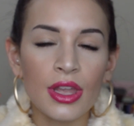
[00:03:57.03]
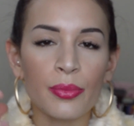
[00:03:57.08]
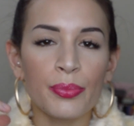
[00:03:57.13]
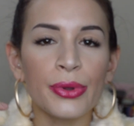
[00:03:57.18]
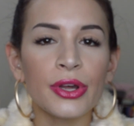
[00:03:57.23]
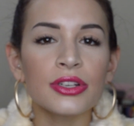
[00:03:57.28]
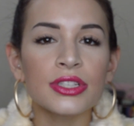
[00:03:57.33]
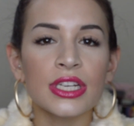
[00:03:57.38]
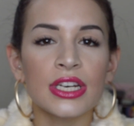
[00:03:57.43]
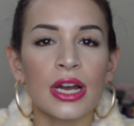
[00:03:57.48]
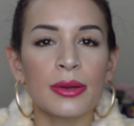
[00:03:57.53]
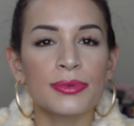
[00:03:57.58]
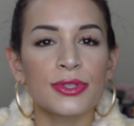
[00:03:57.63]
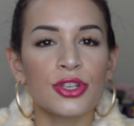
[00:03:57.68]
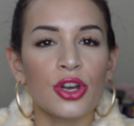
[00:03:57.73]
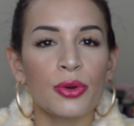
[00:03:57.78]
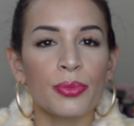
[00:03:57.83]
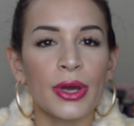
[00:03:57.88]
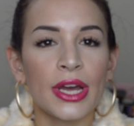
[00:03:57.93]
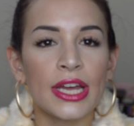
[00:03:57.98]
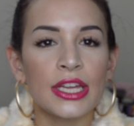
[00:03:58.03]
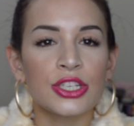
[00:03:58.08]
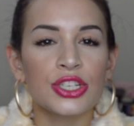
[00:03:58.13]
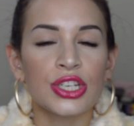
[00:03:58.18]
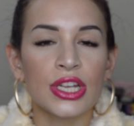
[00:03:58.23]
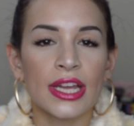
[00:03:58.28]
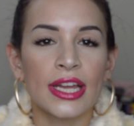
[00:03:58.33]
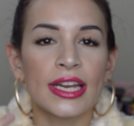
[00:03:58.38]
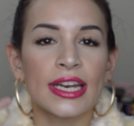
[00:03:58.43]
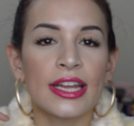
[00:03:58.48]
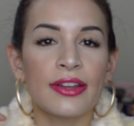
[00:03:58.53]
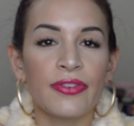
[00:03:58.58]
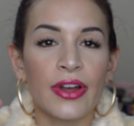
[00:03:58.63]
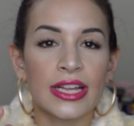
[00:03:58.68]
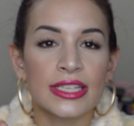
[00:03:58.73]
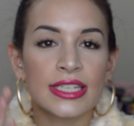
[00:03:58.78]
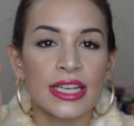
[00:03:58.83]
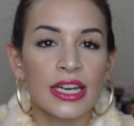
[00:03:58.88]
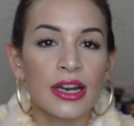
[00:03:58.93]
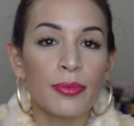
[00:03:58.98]
build it up so much, and if
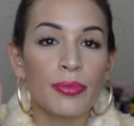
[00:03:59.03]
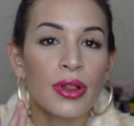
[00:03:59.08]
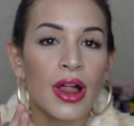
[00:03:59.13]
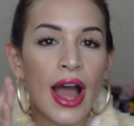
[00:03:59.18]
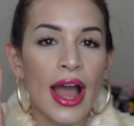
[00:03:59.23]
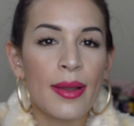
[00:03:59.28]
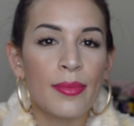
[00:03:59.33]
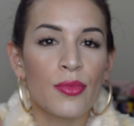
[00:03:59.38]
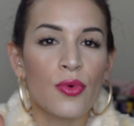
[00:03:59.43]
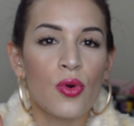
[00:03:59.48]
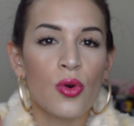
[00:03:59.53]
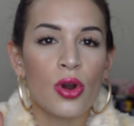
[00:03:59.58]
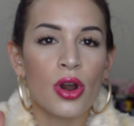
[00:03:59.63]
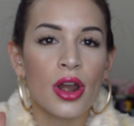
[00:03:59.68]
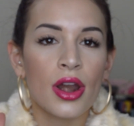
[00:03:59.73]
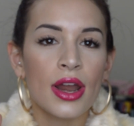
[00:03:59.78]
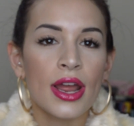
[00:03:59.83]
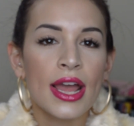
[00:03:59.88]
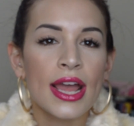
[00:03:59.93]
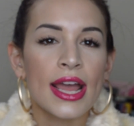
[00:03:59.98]
I did apply more,